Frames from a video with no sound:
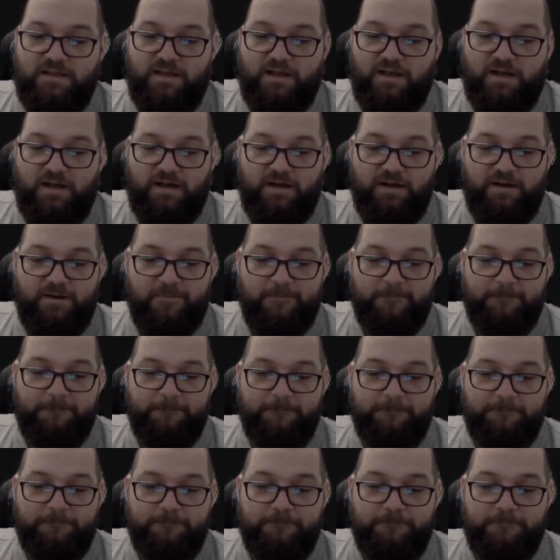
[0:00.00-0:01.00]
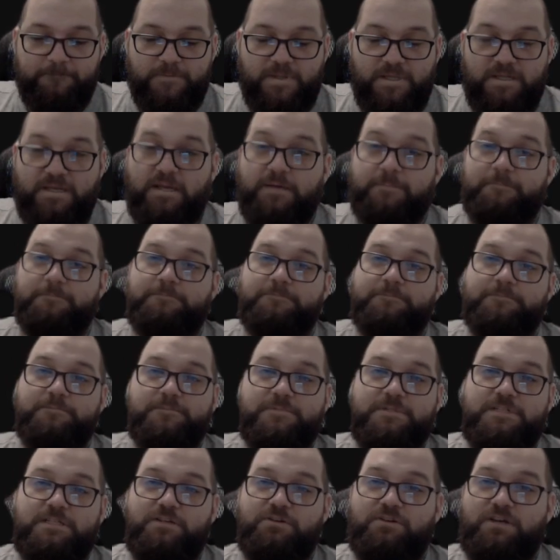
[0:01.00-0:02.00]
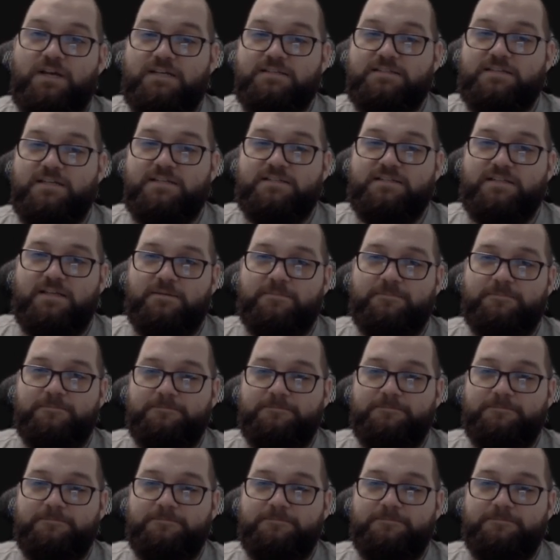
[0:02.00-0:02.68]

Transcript: Yeah, see you guys next time.